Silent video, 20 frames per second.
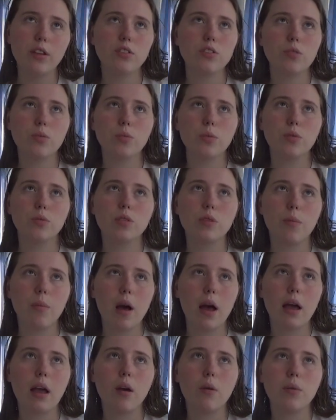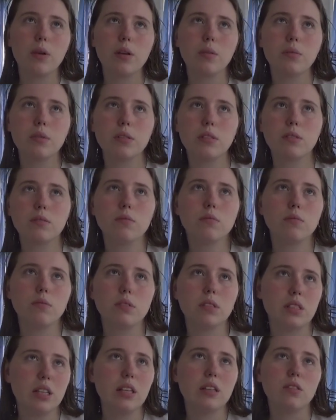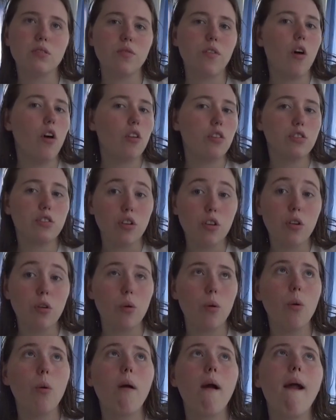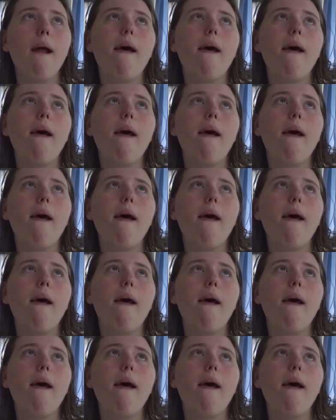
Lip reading: too rude to Maya when it was Zig's fault too.